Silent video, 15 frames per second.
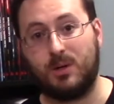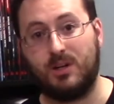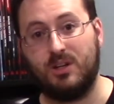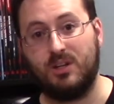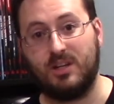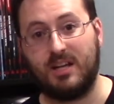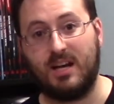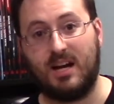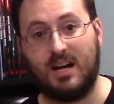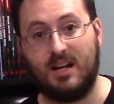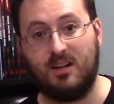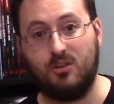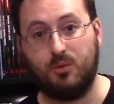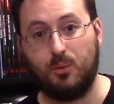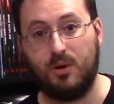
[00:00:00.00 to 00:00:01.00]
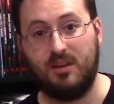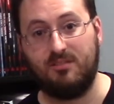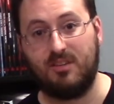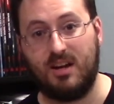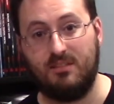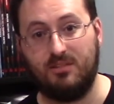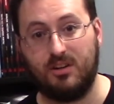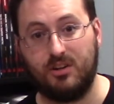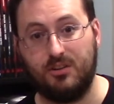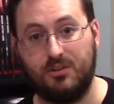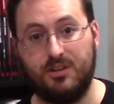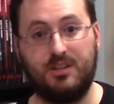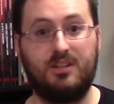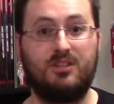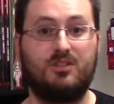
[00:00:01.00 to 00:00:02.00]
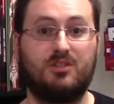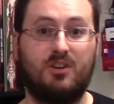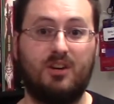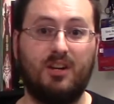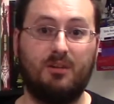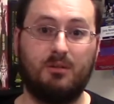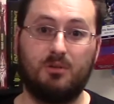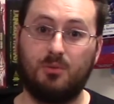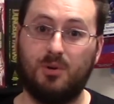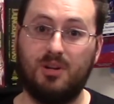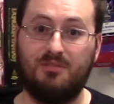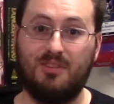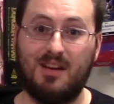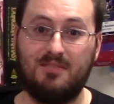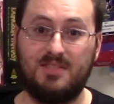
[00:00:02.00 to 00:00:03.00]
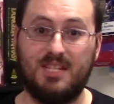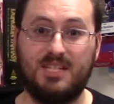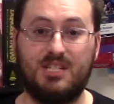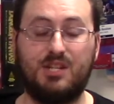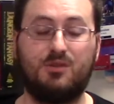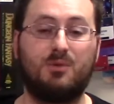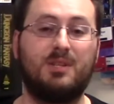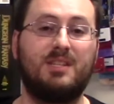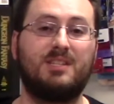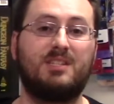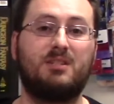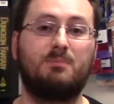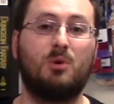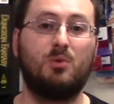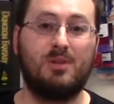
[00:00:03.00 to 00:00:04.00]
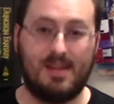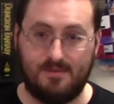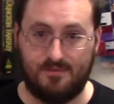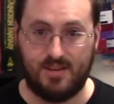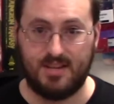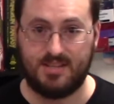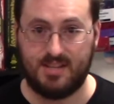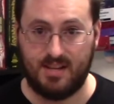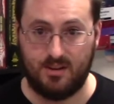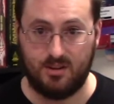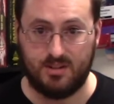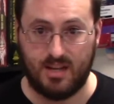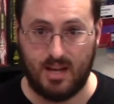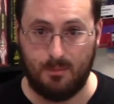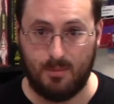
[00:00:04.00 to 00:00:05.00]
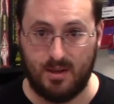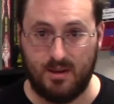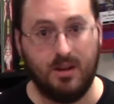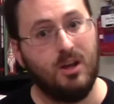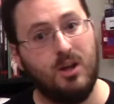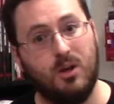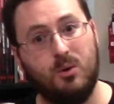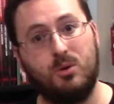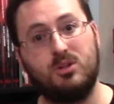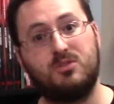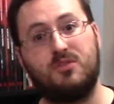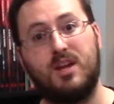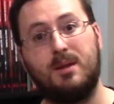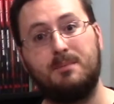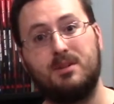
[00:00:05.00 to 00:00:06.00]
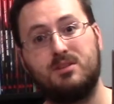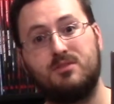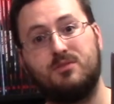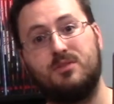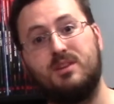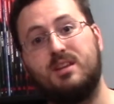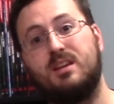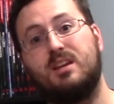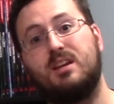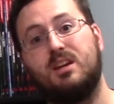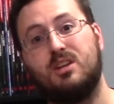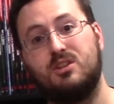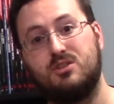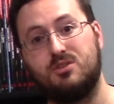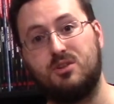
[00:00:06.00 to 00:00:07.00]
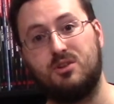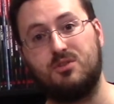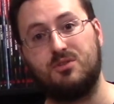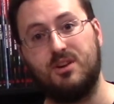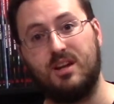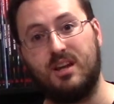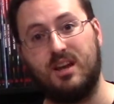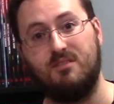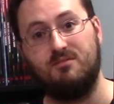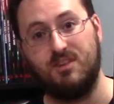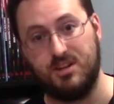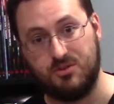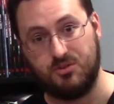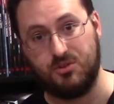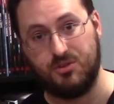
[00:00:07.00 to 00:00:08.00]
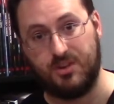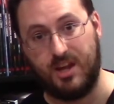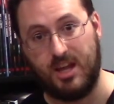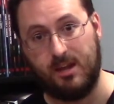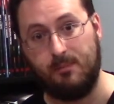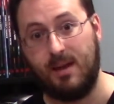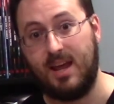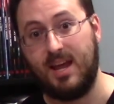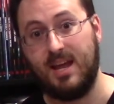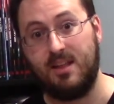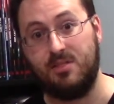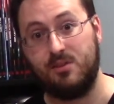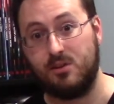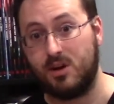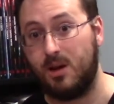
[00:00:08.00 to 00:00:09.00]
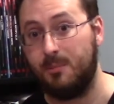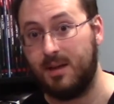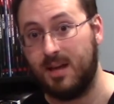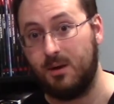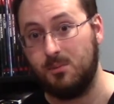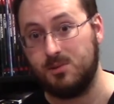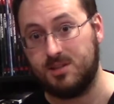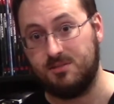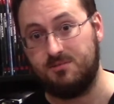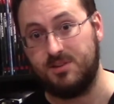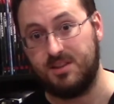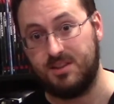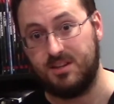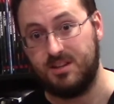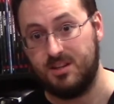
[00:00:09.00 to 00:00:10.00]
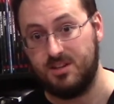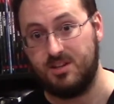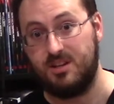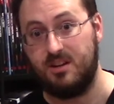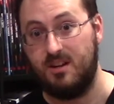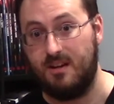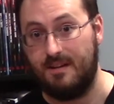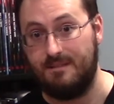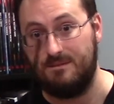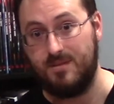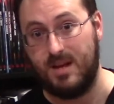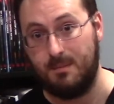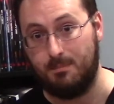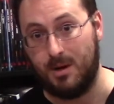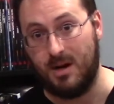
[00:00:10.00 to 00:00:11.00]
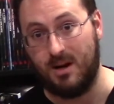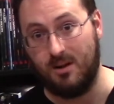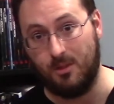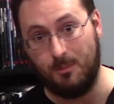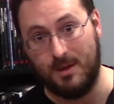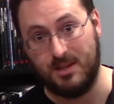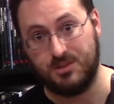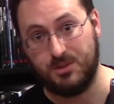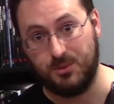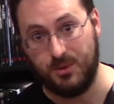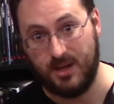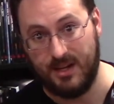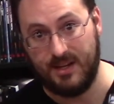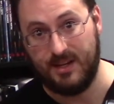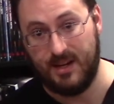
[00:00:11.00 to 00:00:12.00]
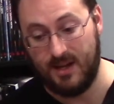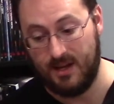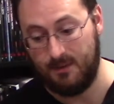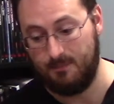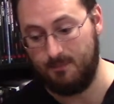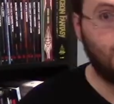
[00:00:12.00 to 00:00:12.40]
going to look at aisle 2500, starting with 2563. This is Modiphius Entertainment, who is famous for the Star Trek Adventures game, and they're coming out with the 5th edition Vampire the Masquerade game.